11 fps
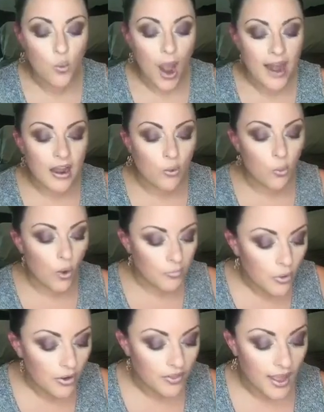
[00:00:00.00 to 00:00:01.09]
And one
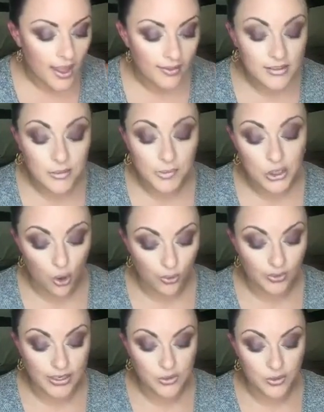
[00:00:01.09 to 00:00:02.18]
more thing, to be
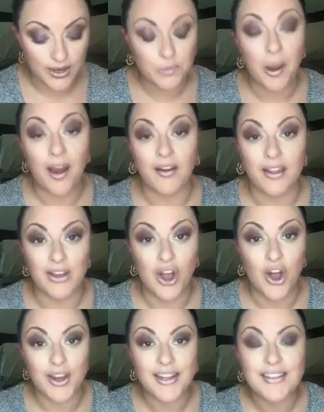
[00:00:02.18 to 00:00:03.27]
totally transparent and
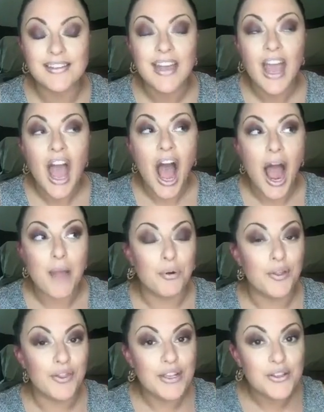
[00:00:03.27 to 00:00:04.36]
honest, I
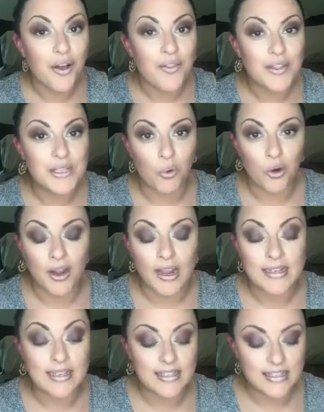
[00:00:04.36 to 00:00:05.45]
put this on this morning. I
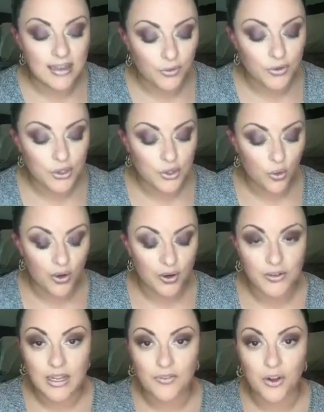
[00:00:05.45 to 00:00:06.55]
did several
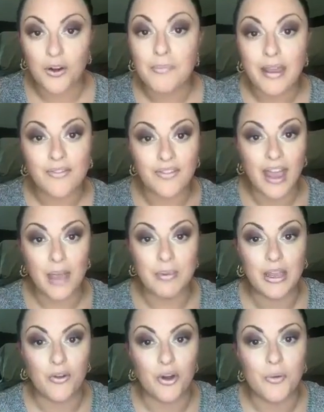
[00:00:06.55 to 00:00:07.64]
tutorials. If you're in my
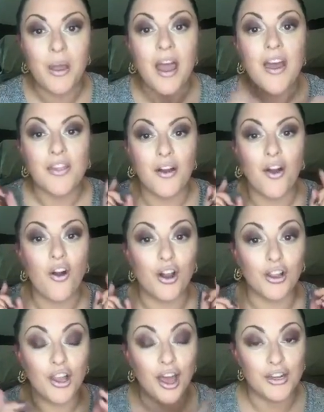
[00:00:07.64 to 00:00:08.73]
VIP group, there are a
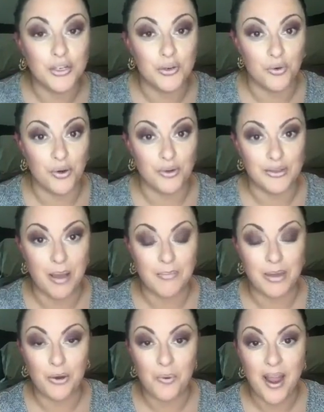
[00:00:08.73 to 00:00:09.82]
lot of tutorials coming
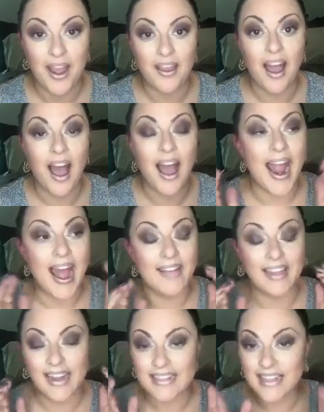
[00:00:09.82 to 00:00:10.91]
your way.
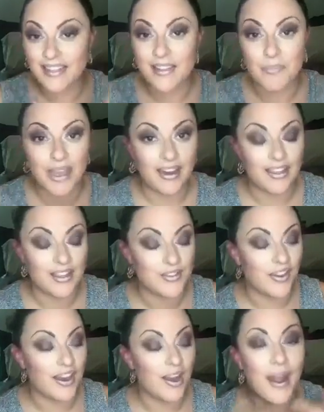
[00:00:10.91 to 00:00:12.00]
Like I said in the beginning of this
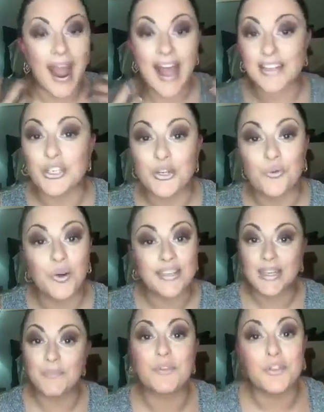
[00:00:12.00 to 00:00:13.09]
video, I asked you what
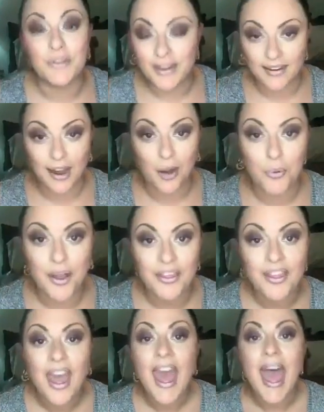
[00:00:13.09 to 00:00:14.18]
tips you needed help with,
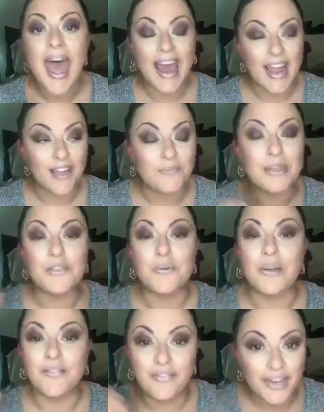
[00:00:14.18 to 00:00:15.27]
and I have been
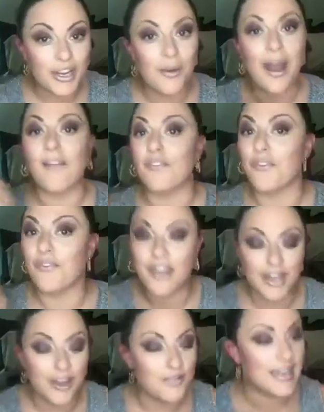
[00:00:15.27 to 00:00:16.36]
doing video after
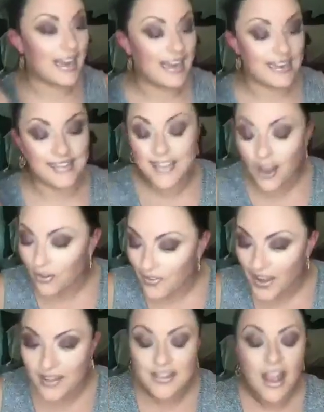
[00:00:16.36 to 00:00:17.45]
video, taking
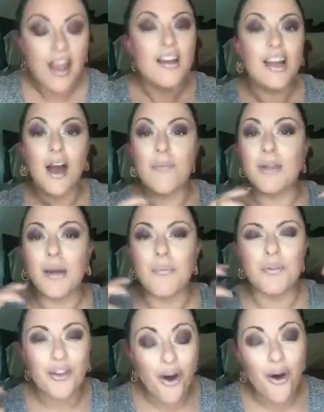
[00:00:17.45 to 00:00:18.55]
selfies, coming up
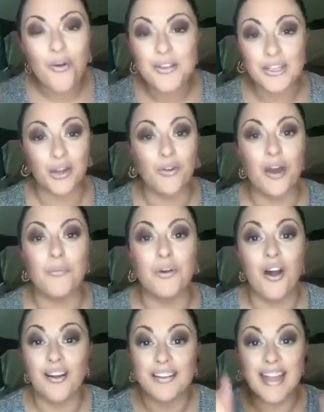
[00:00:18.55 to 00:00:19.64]
with all this incredible
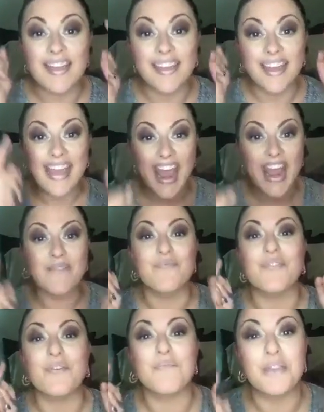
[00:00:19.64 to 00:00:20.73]
content that came
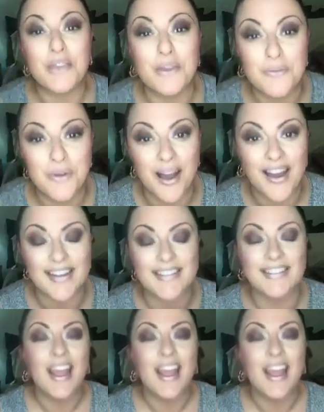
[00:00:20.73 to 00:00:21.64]
from you guys.